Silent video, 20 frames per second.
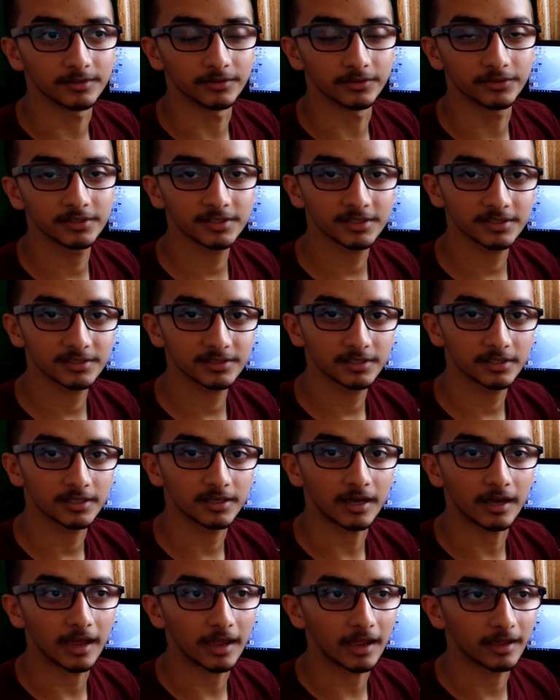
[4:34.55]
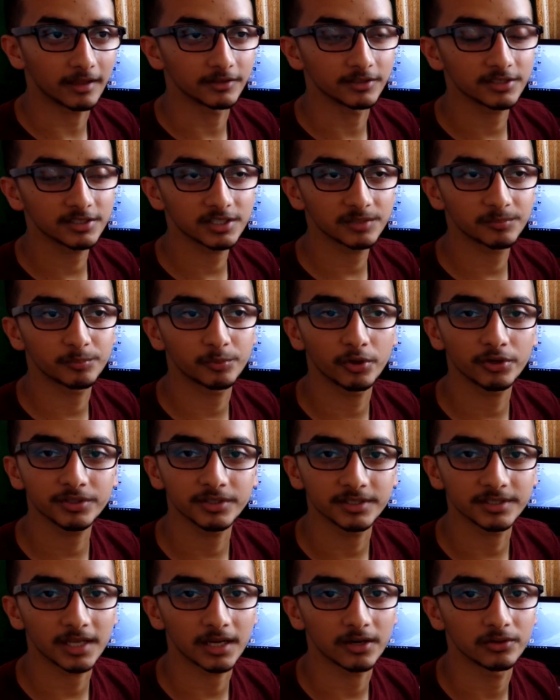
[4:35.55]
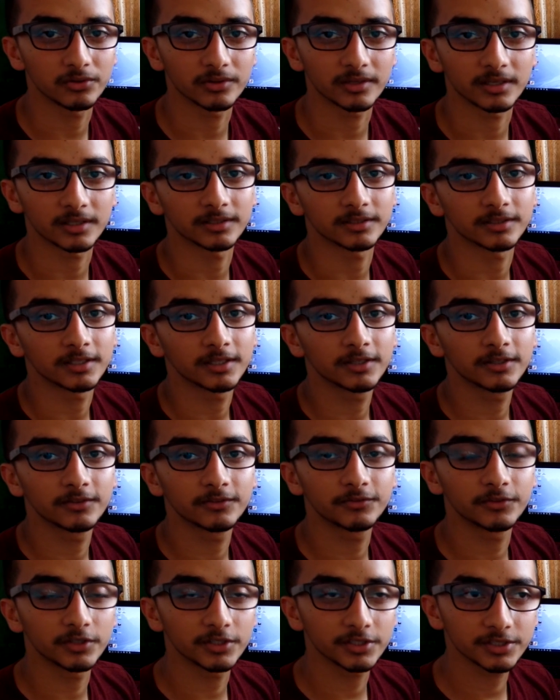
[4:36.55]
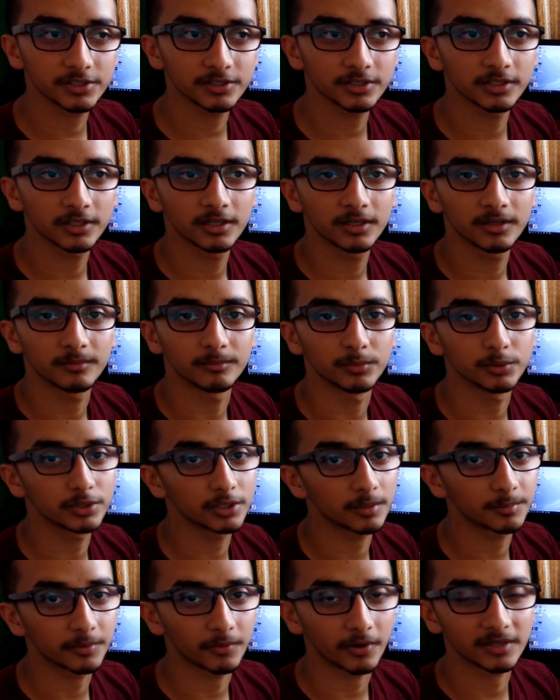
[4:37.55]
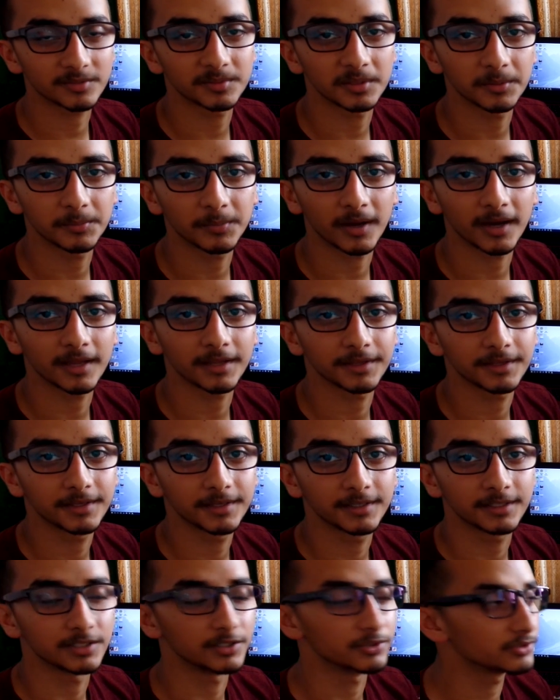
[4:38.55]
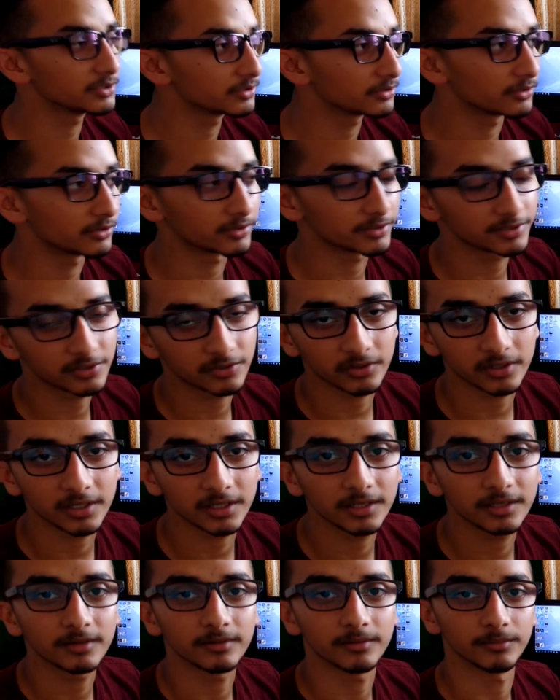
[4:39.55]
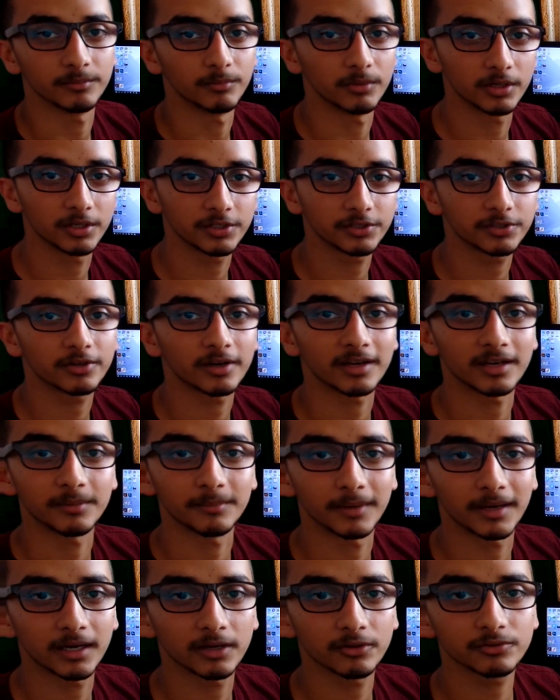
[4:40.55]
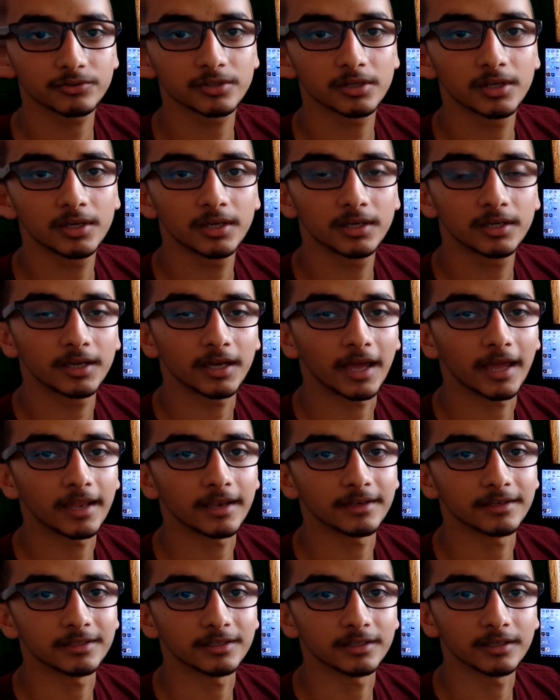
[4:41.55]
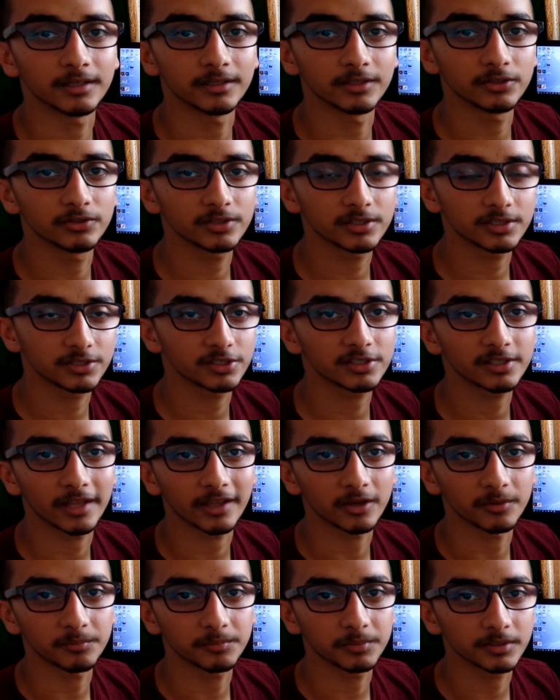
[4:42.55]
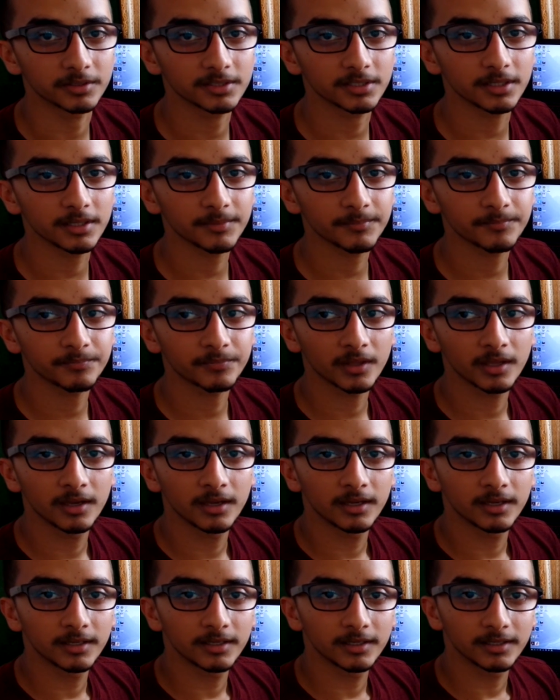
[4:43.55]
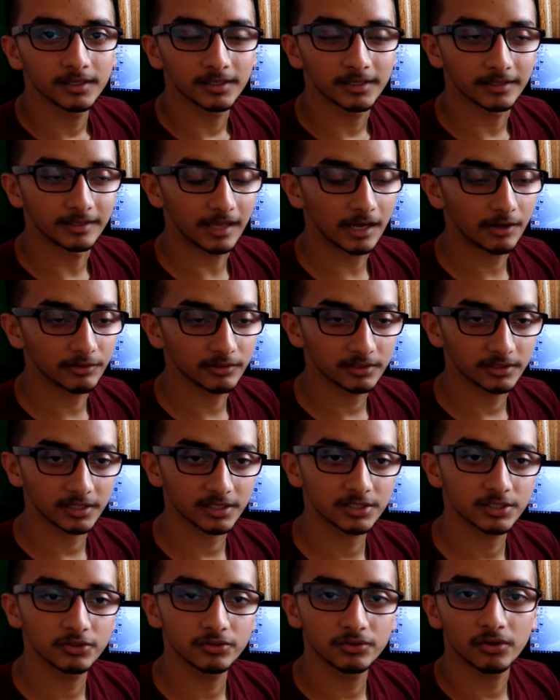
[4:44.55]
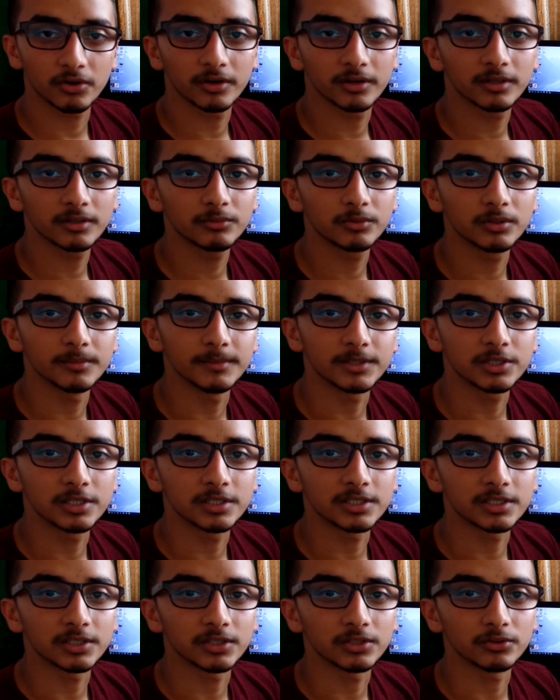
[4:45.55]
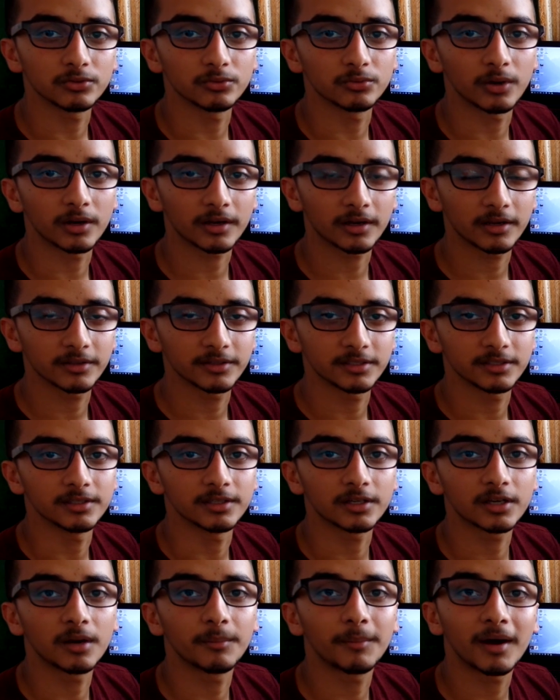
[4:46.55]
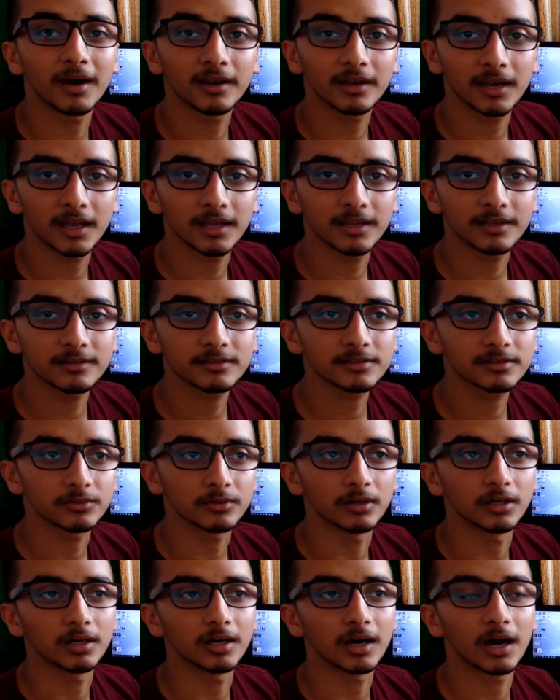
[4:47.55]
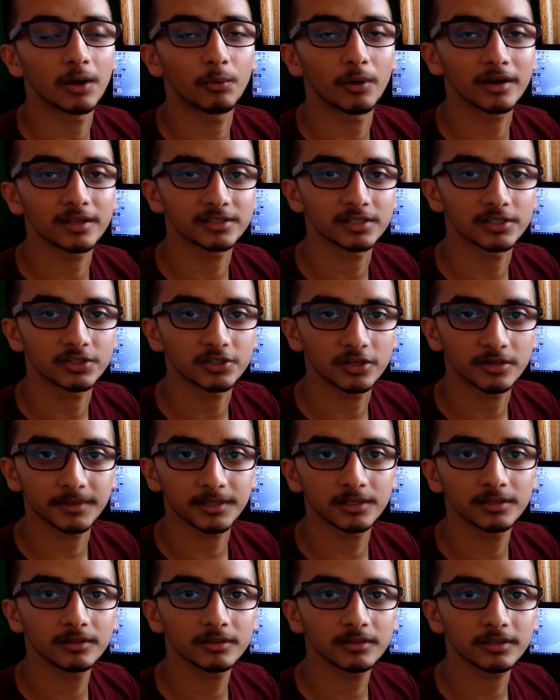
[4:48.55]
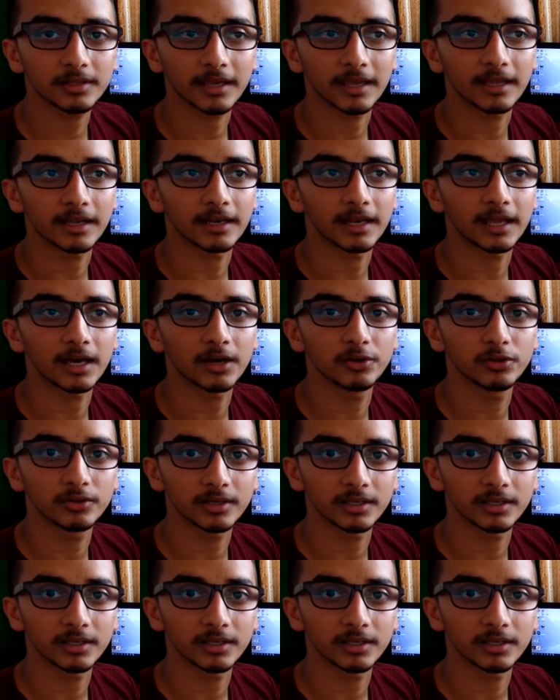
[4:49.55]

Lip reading: this is the process how you can first boot up a Raspberry Pi, use your screen, your monitor and a mouse, and use it just like a PC. Now in the next tutorial, we'll be teaching you what are the command lines, what is the terminal, and how